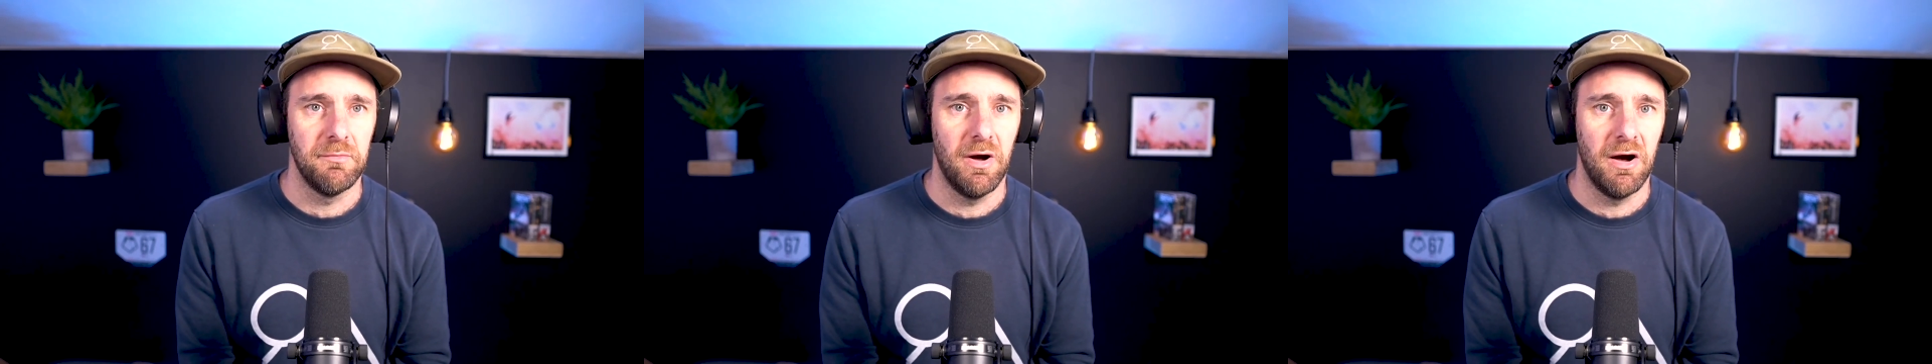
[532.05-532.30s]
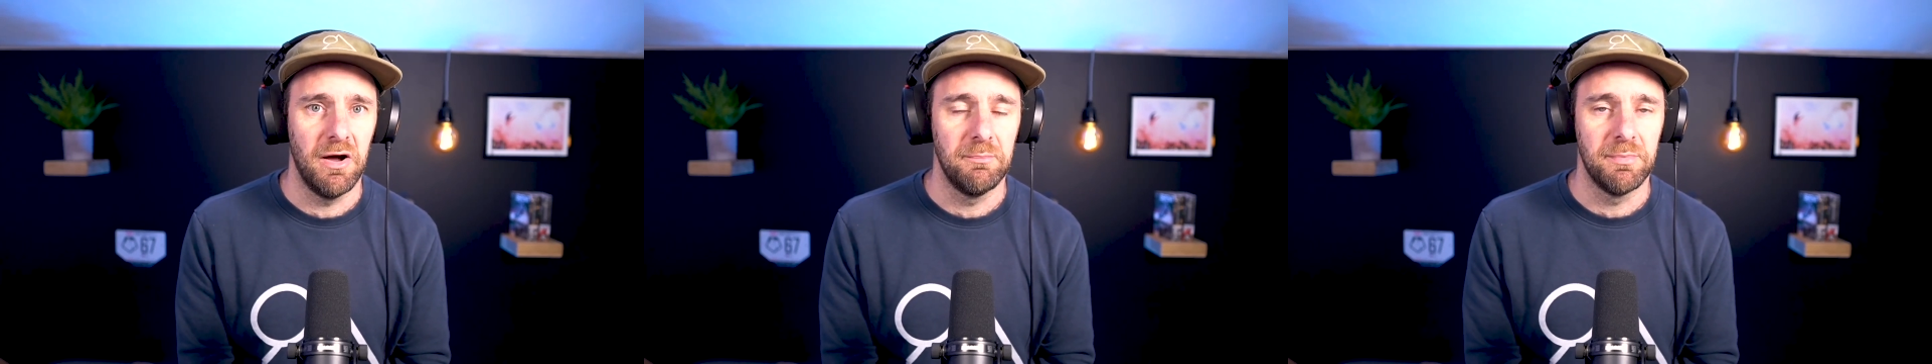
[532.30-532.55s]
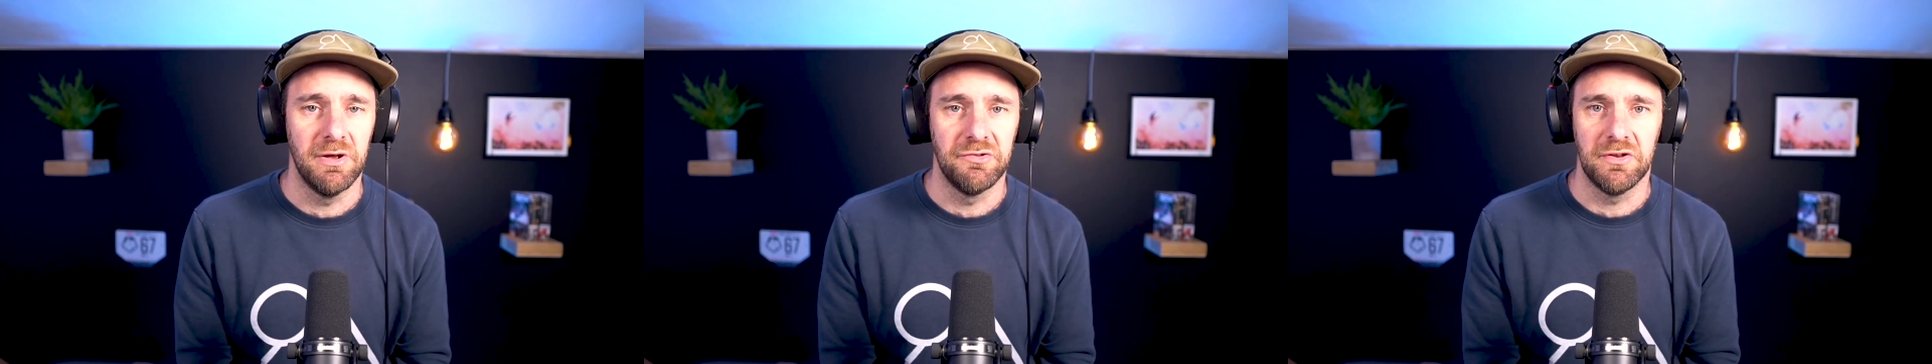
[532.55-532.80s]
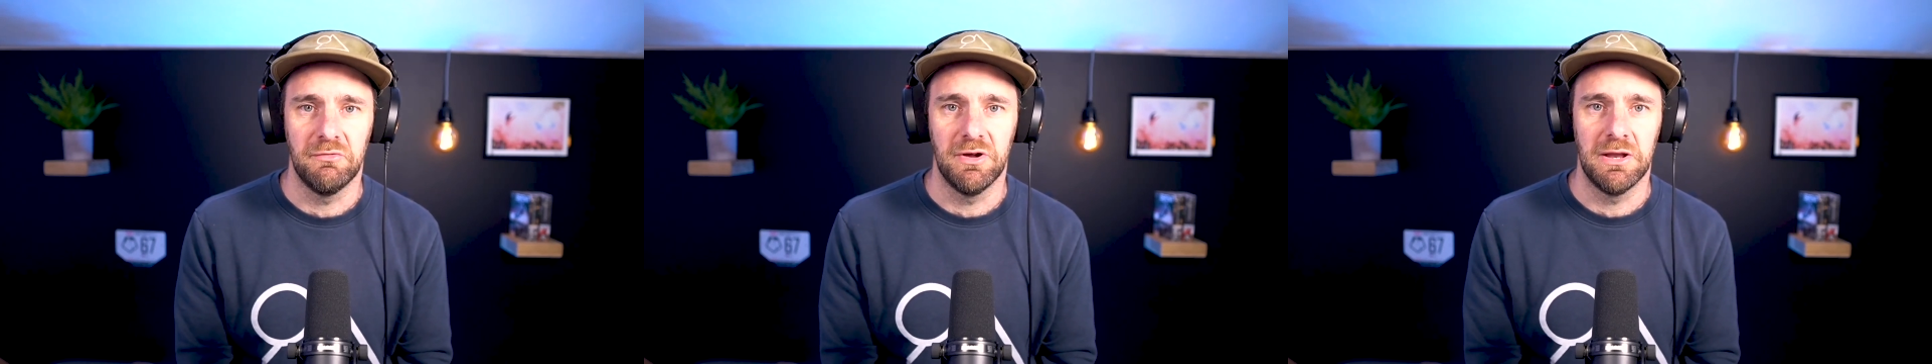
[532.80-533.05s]
I
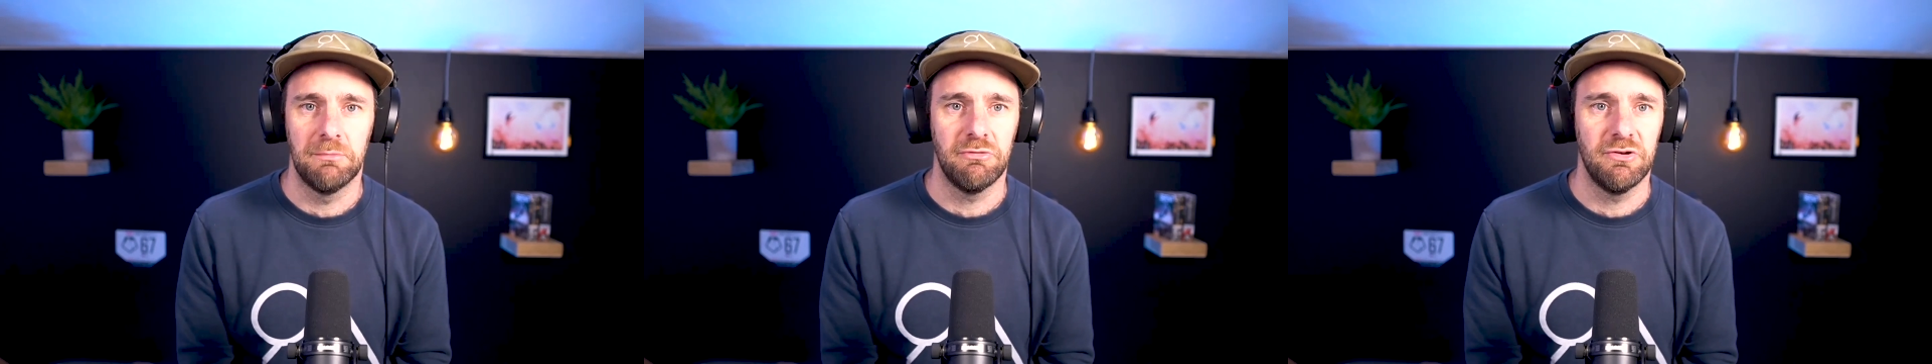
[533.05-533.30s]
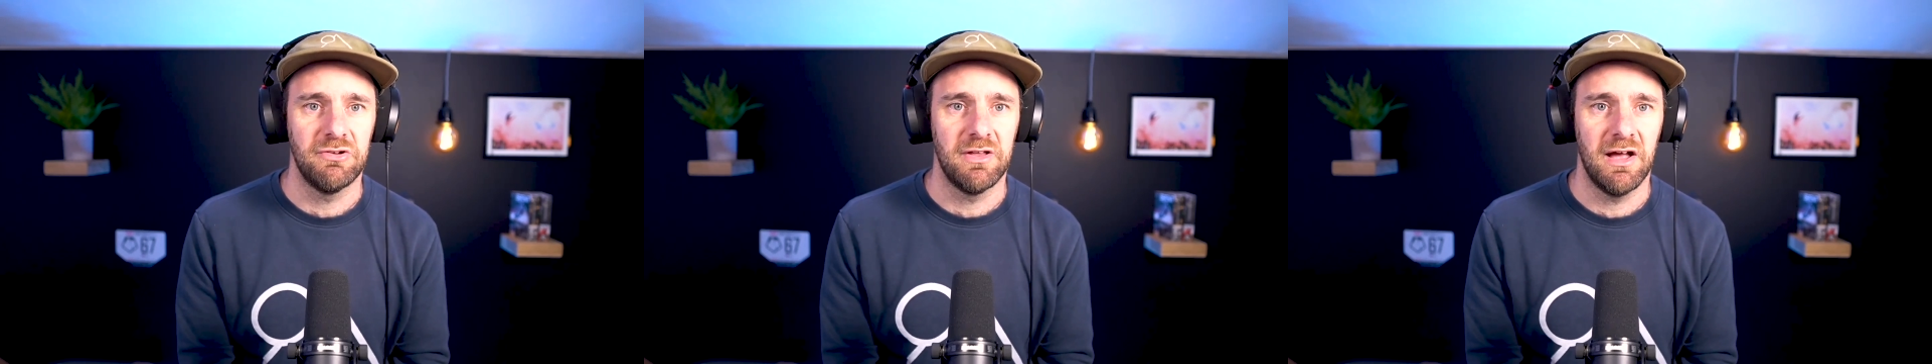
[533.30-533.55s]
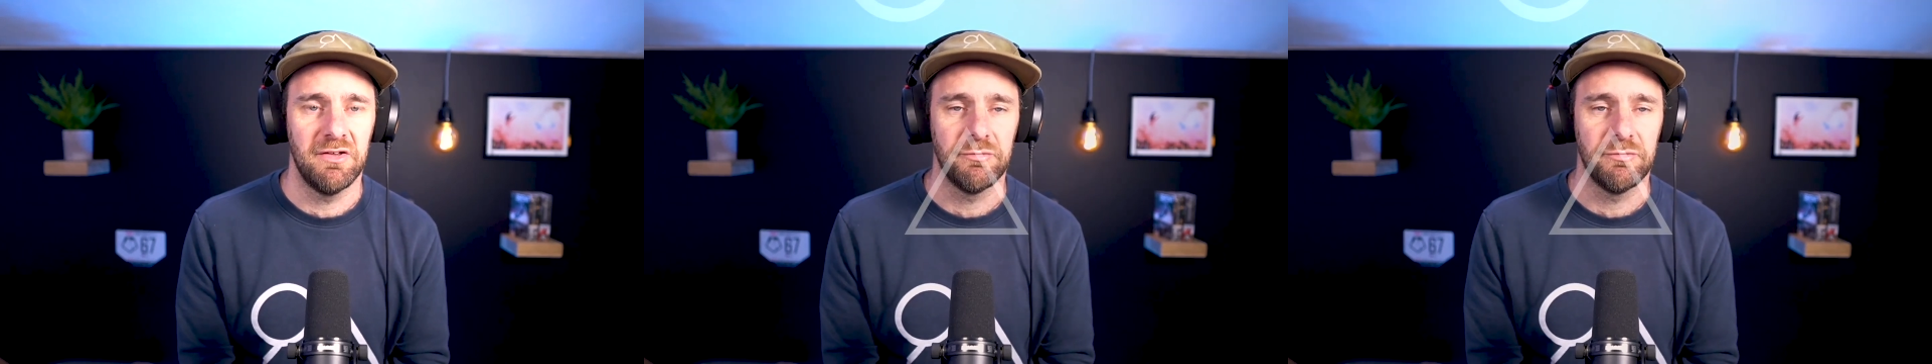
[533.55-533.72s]
personally really appreciate that as a